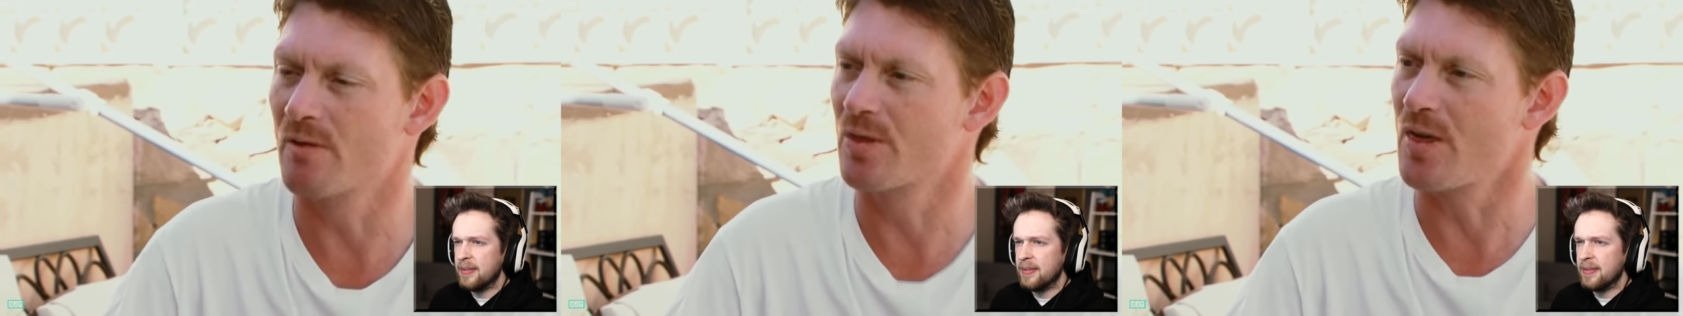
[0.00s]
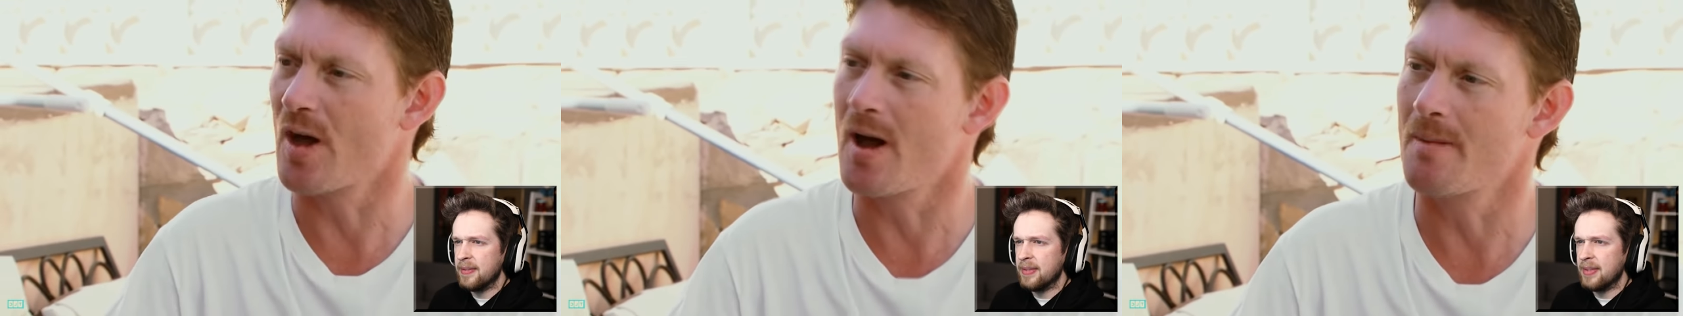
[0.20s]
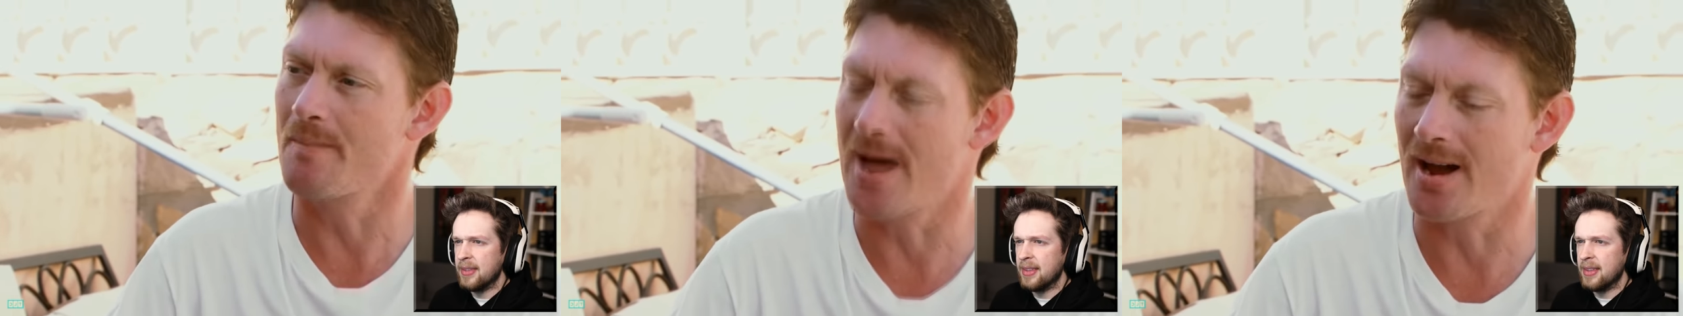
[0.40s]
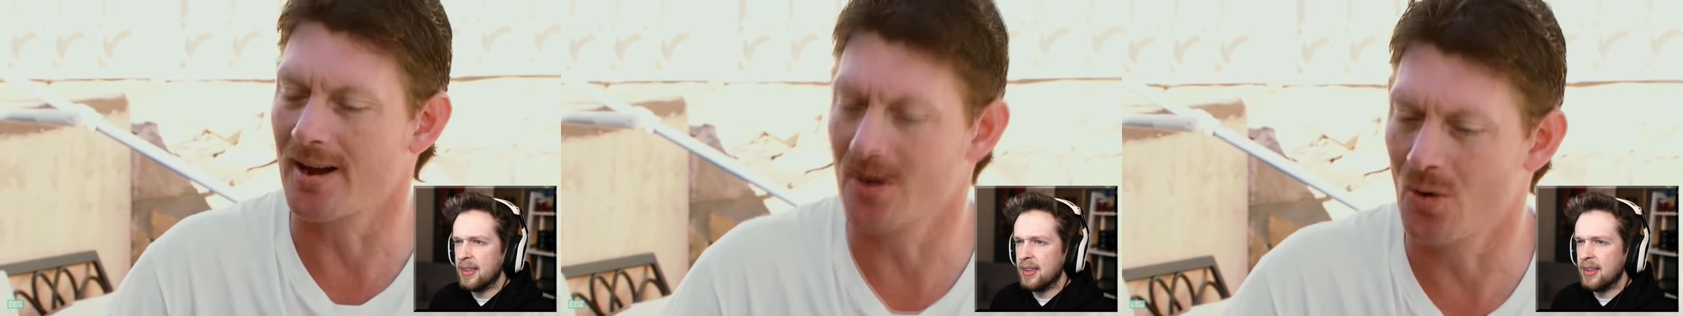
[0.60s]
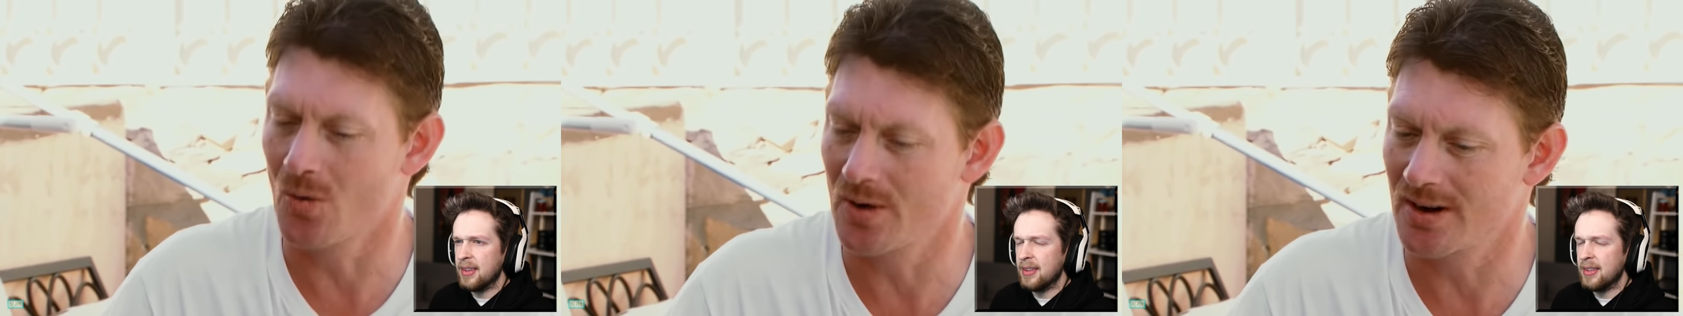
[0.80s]
Speaker 1: you ever thought about
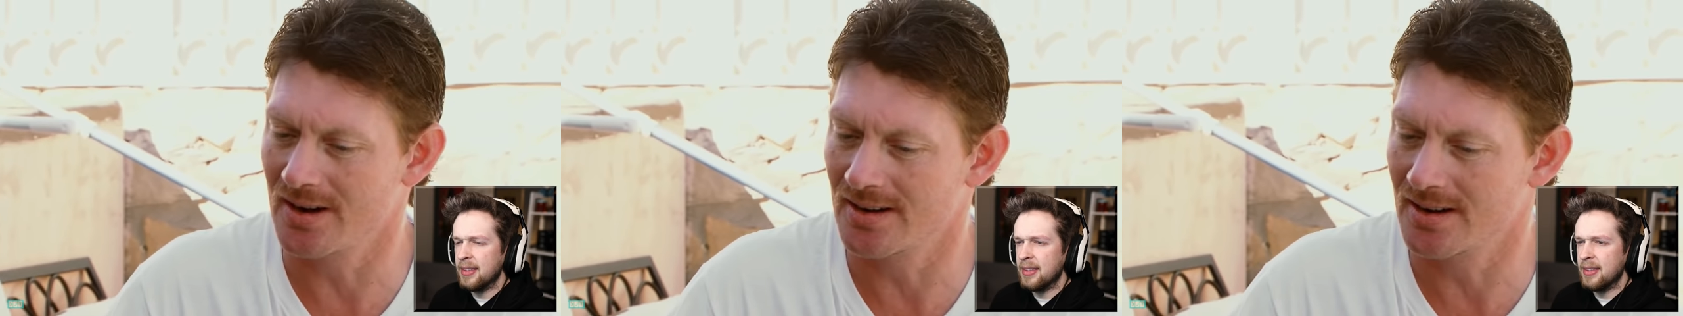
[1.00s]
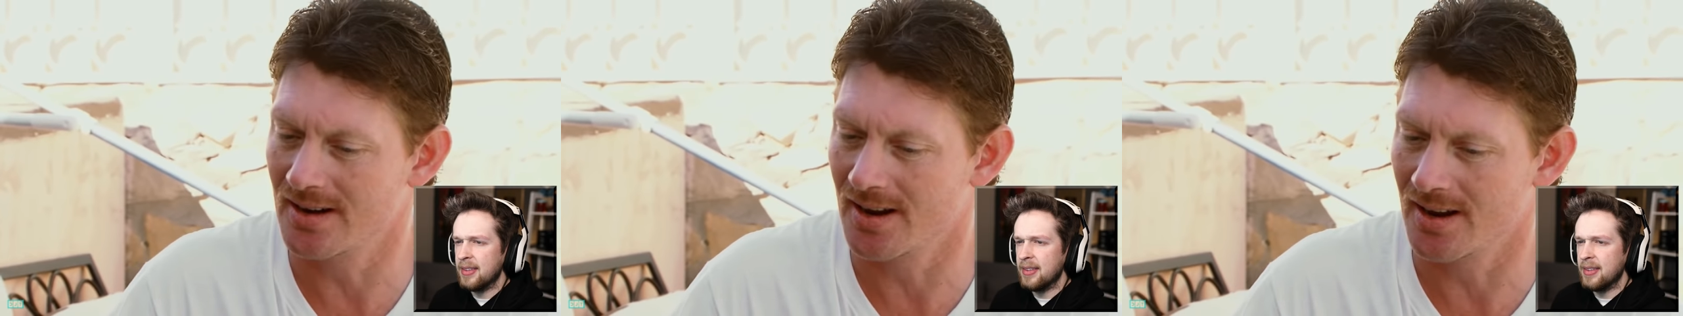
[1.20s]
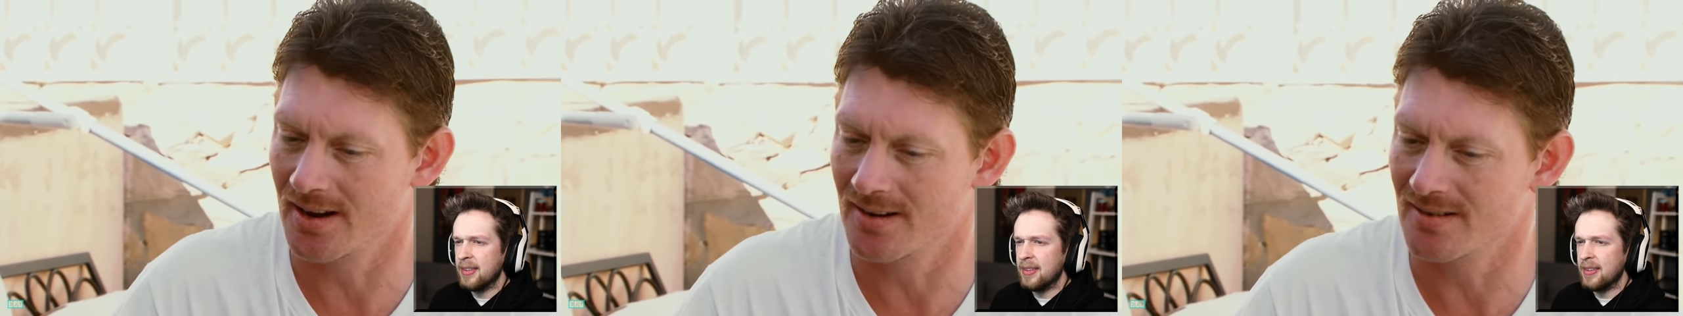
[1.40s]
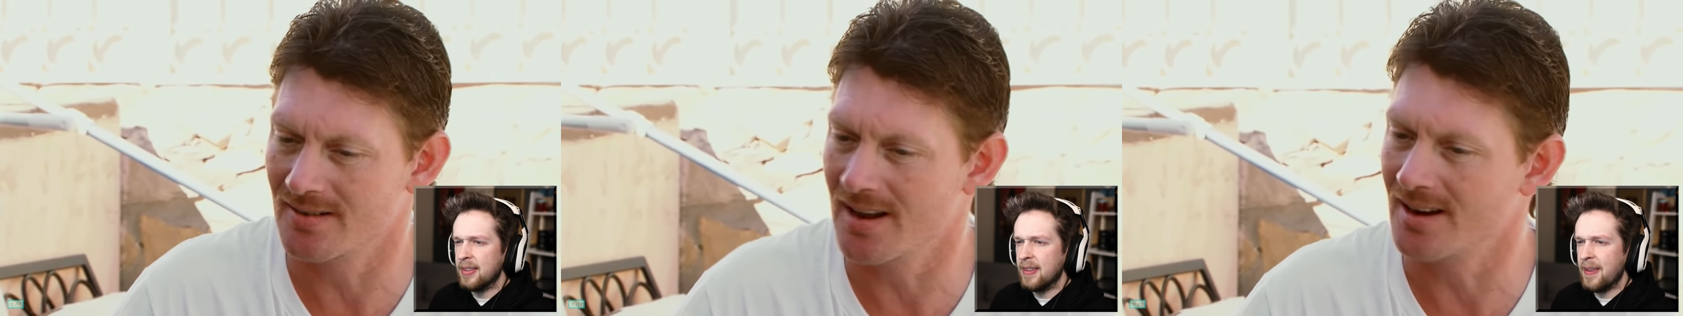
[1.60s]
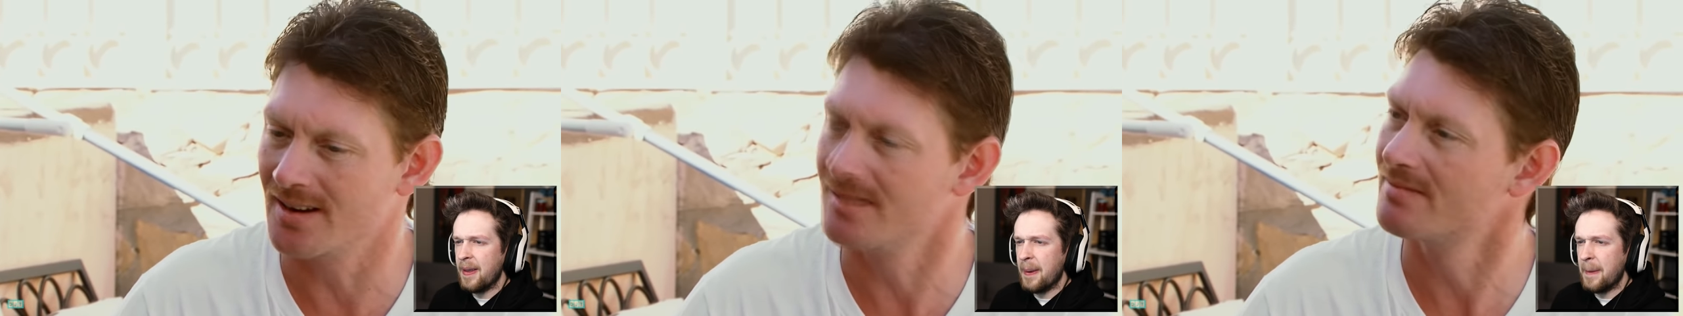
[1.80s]
going and, and,
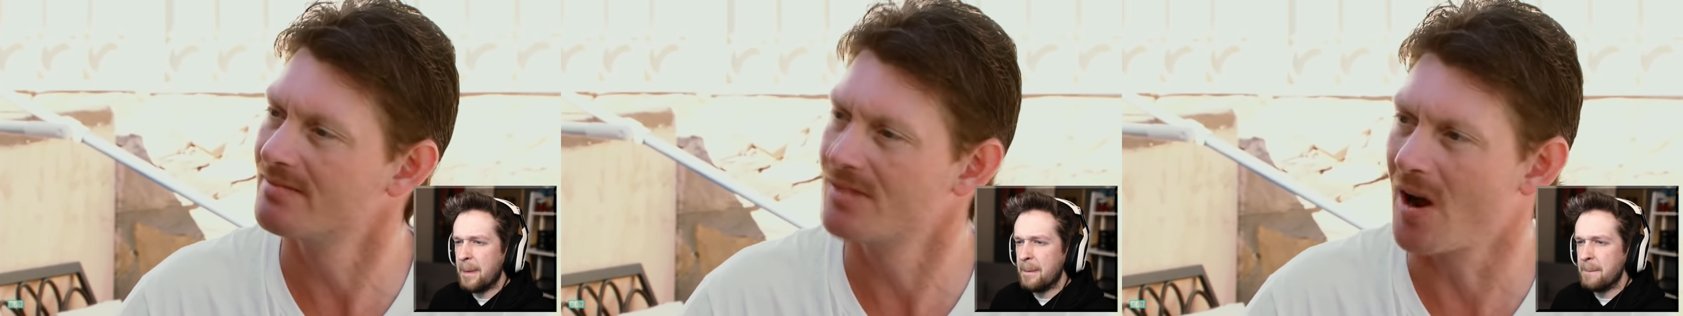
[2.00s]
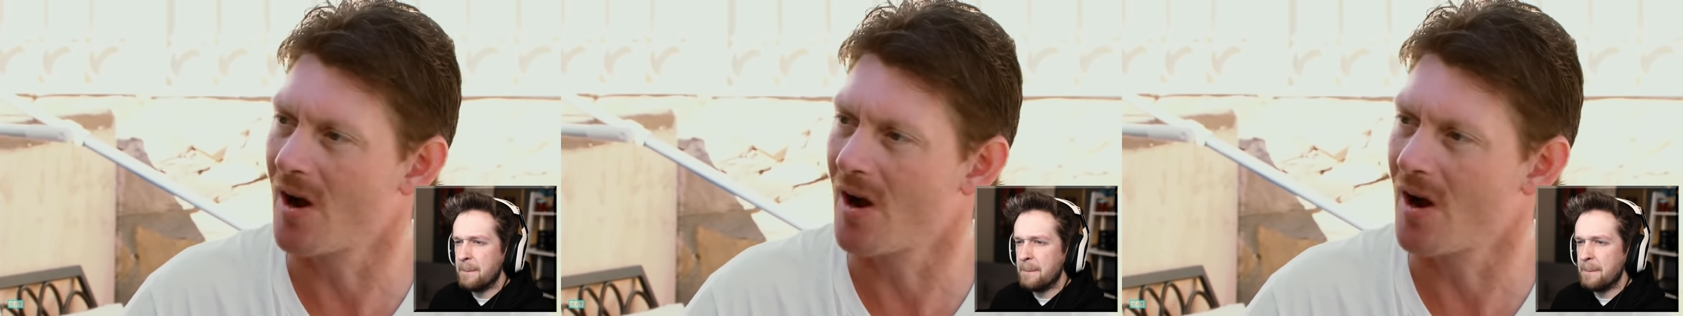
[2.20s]
and